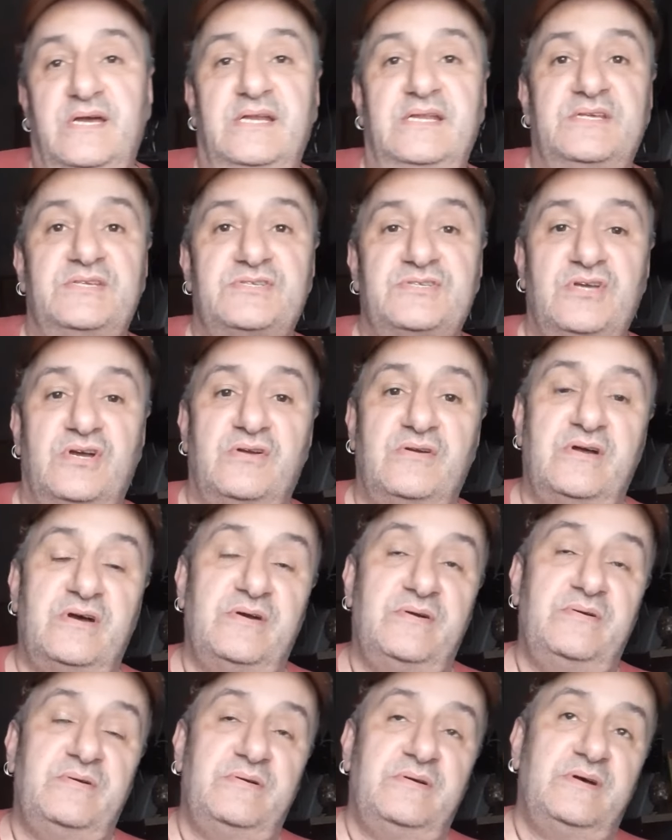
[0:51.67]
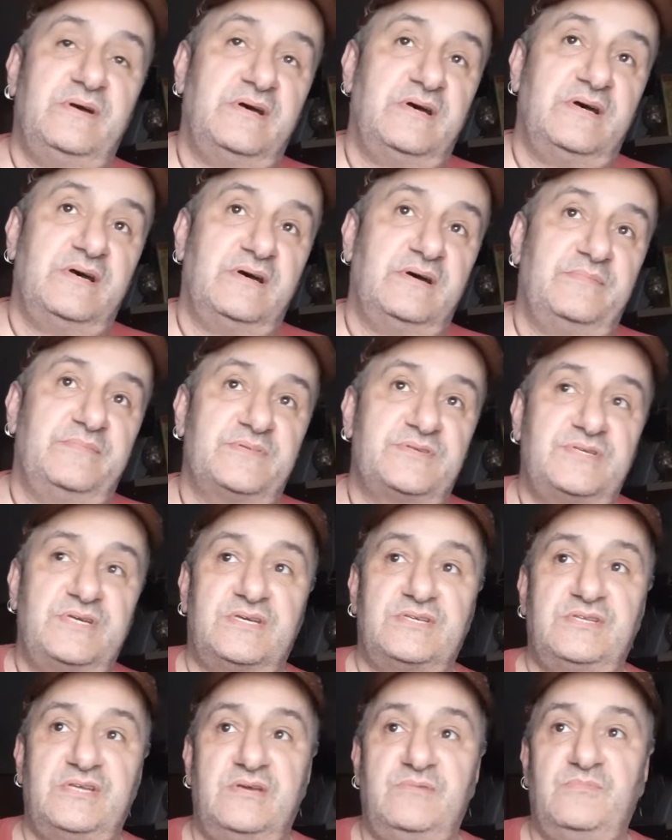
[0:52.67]
Ellis Zorro.
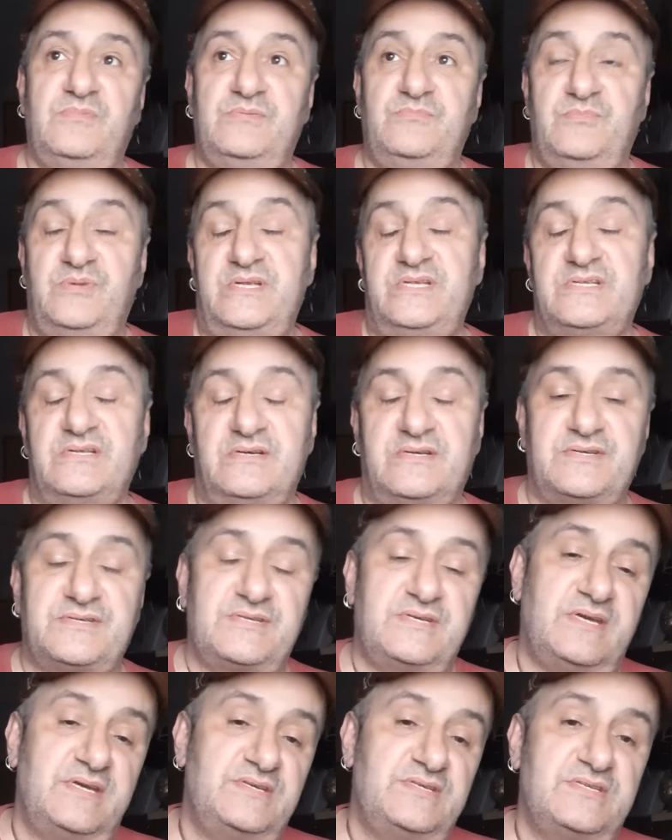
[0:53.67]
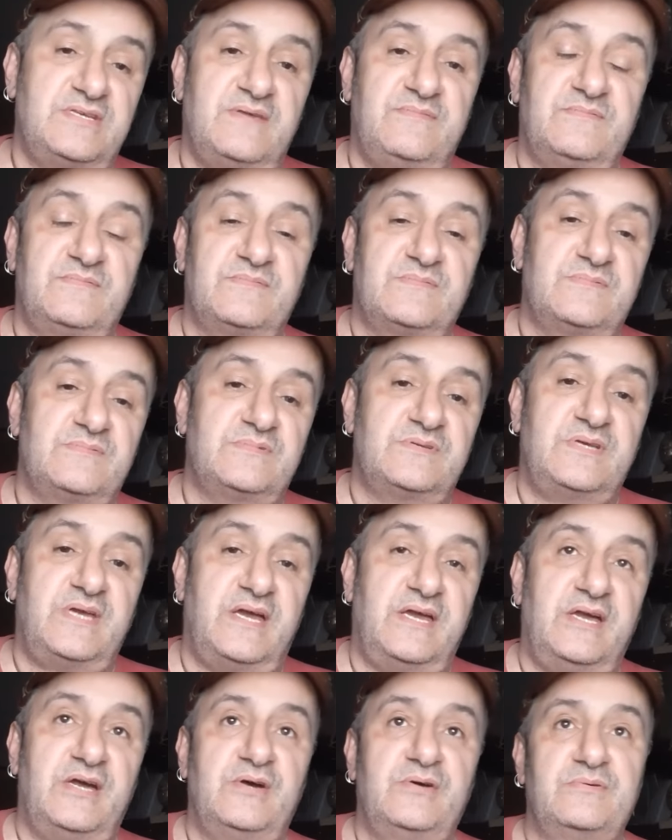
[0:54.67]
16 wins, like I say, 7
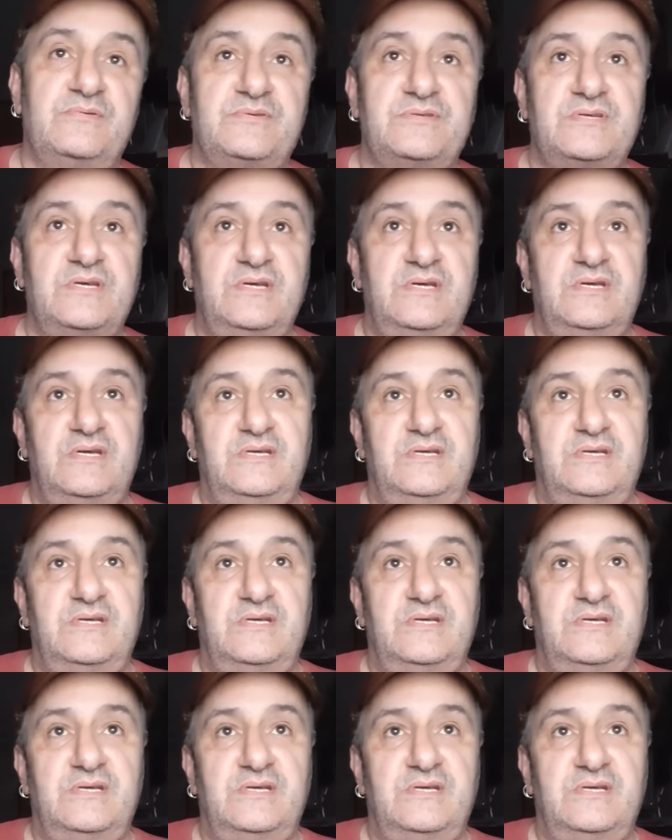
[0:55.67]
KOs.